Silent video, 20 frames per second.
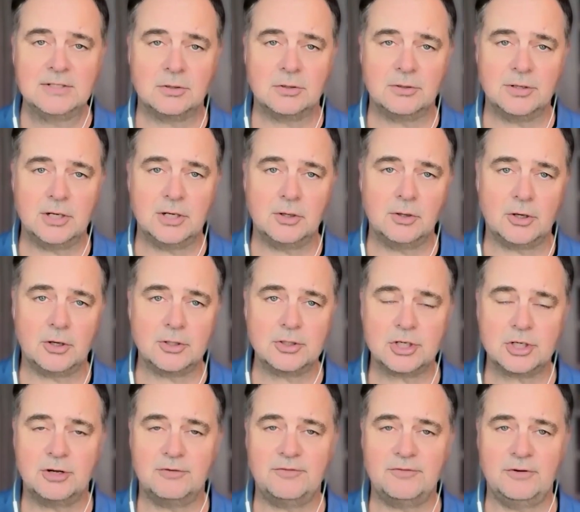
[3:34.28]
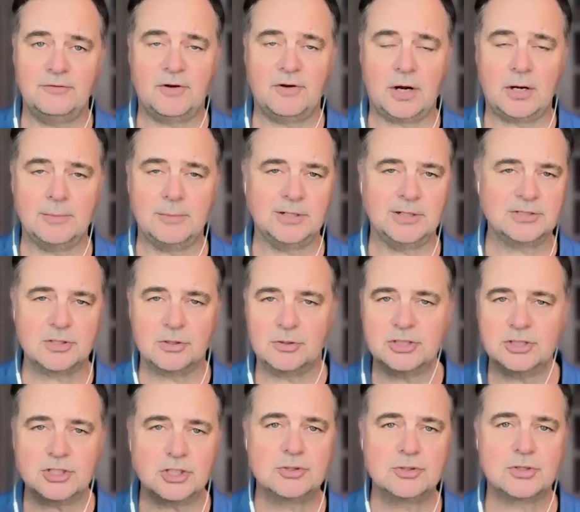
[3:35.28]
So, in a large enough environment, so
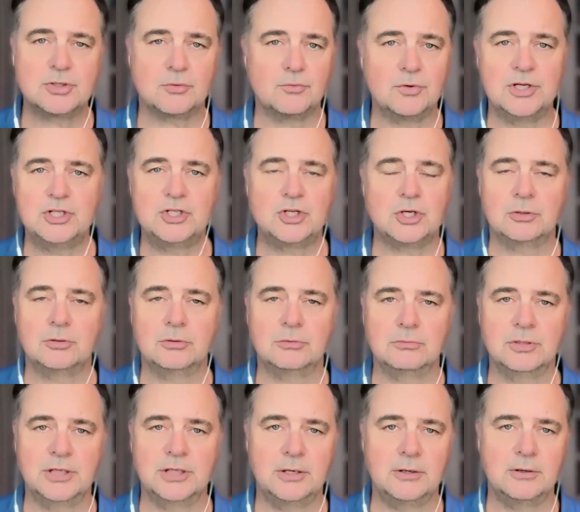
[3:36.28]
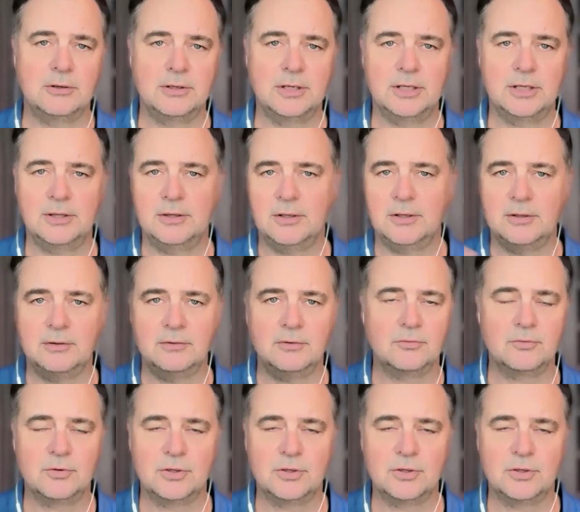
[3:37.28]
let's use a regional leader in the